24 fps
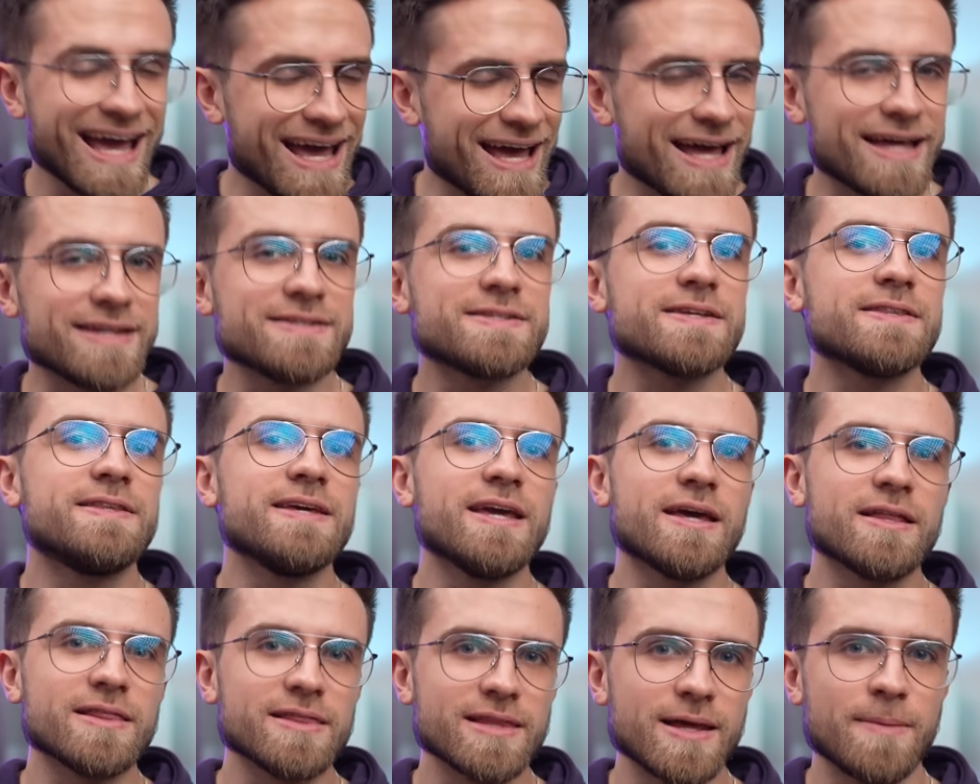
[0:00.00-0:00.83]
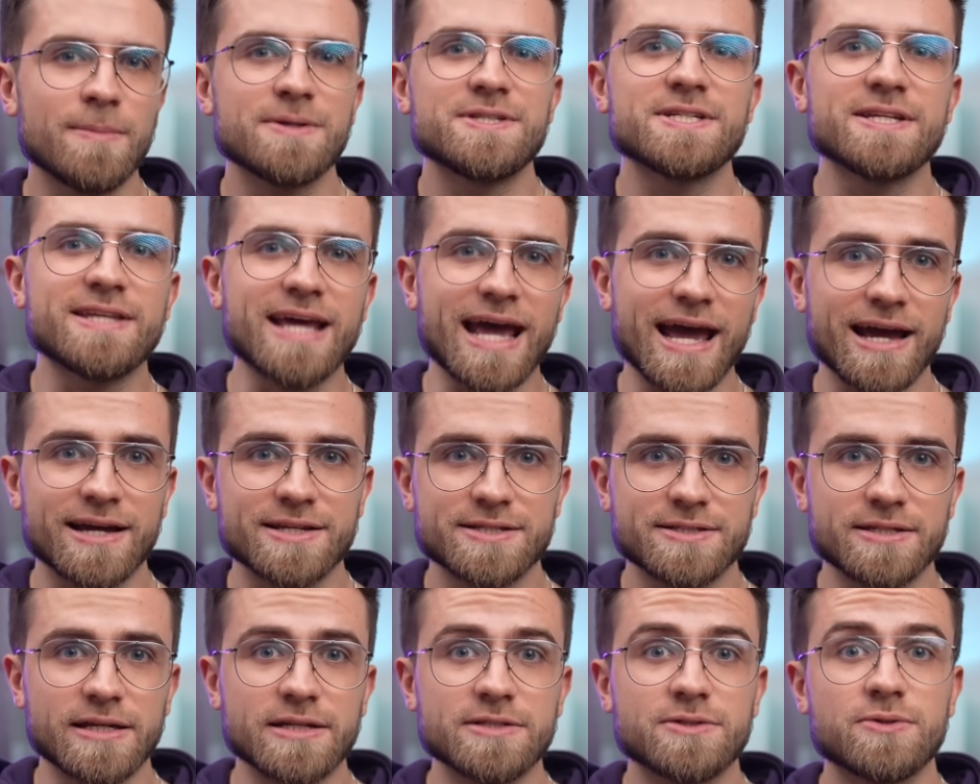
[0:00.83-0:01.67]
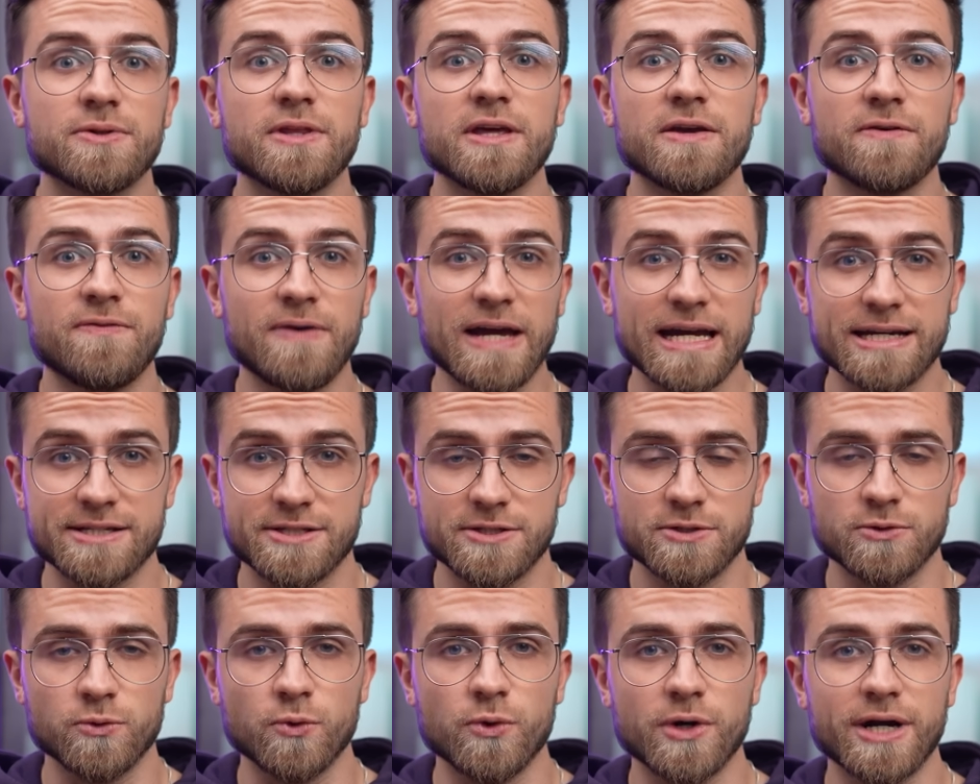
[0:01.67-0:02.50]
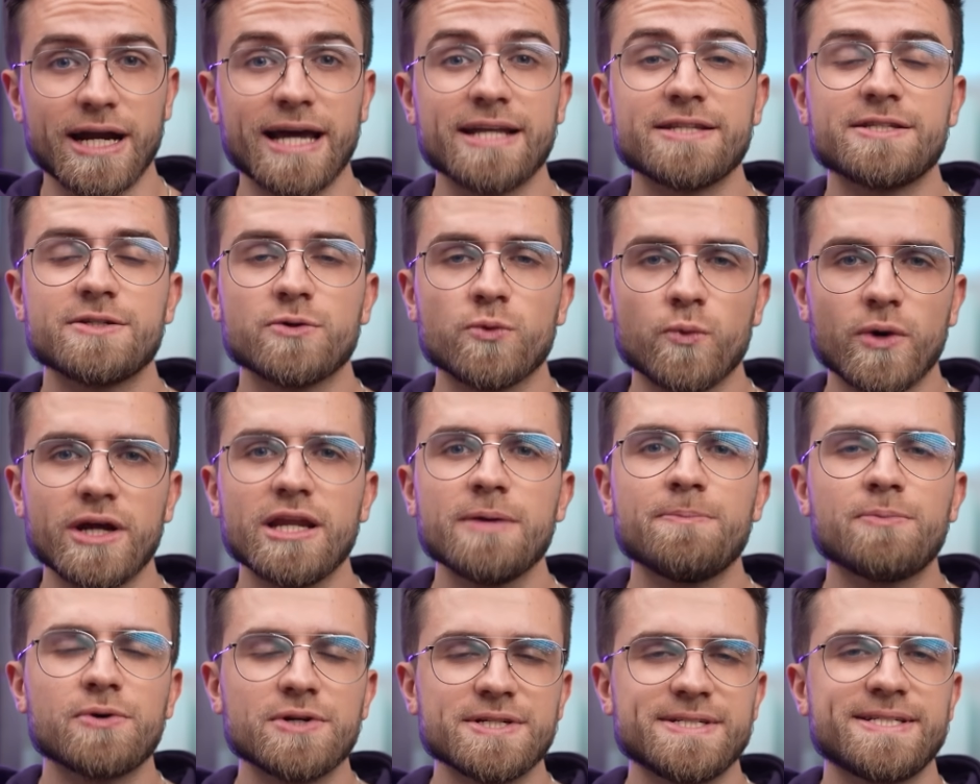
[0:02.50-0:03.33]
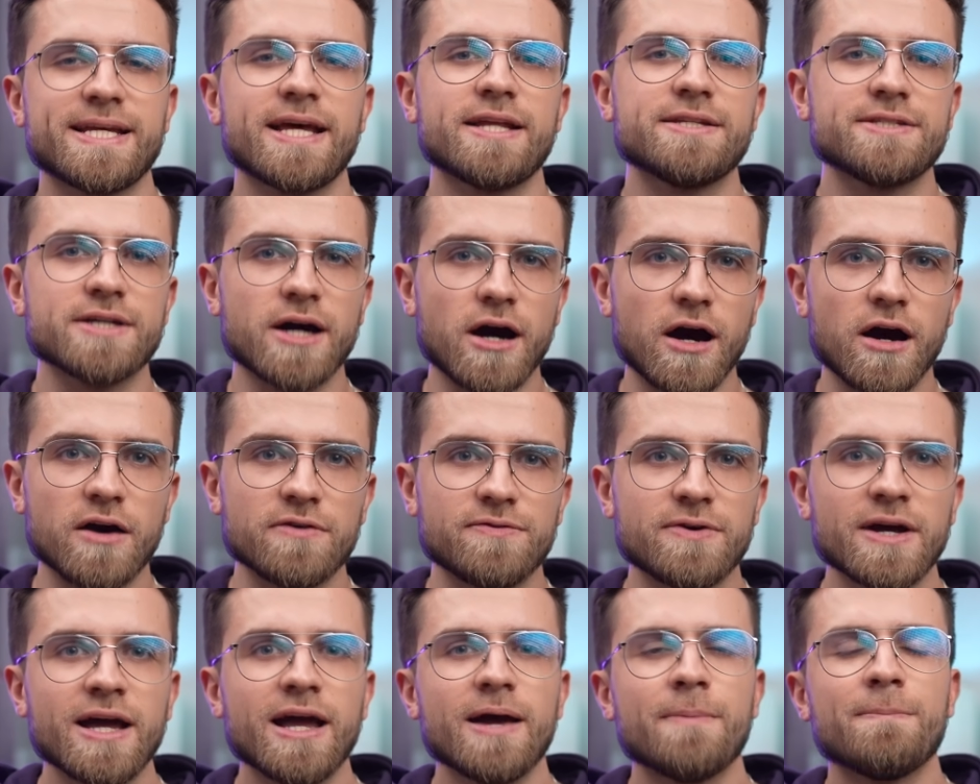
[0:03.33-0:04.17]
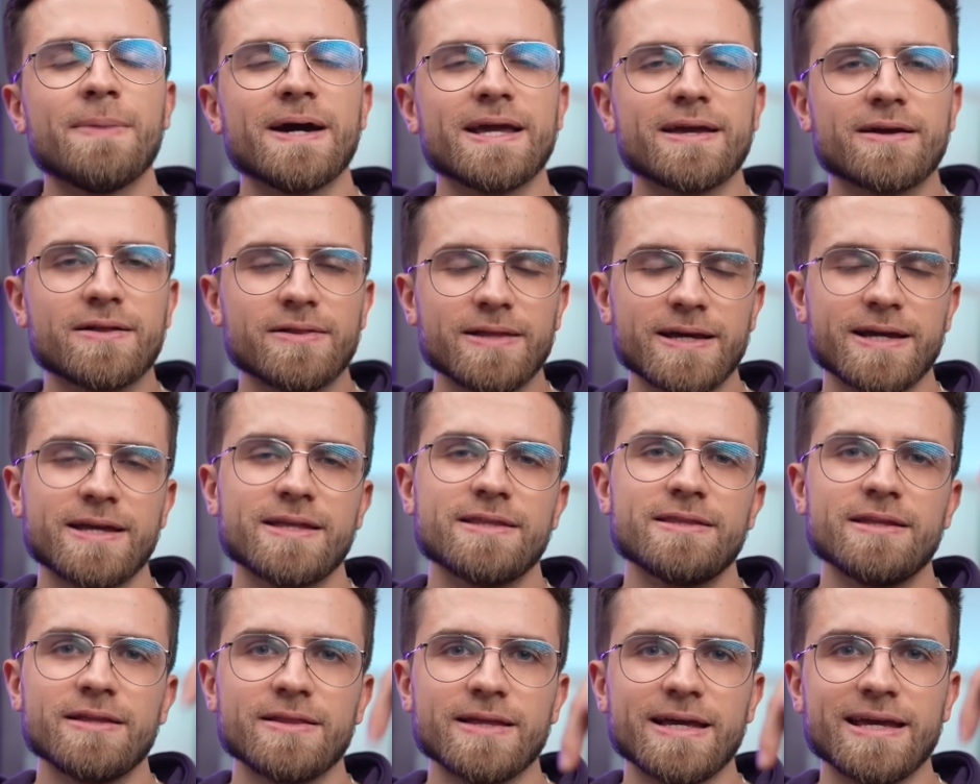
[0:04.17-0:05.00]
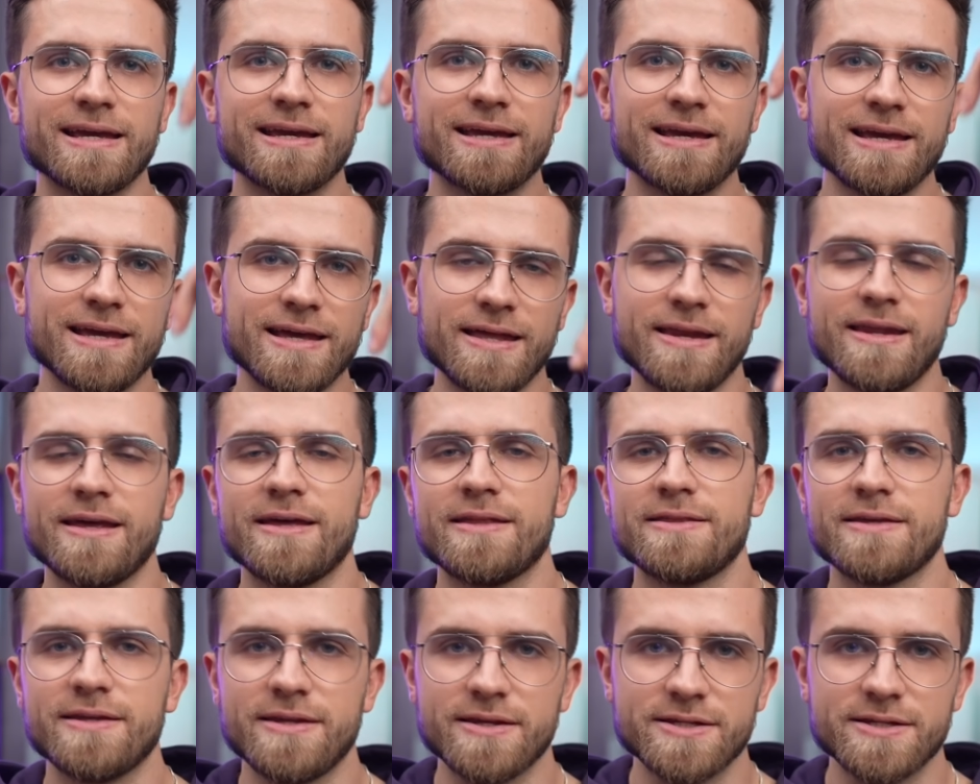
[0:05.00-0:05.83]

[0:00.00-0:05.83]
and the unlimited access to the effects store at 20% off by clicking the link in the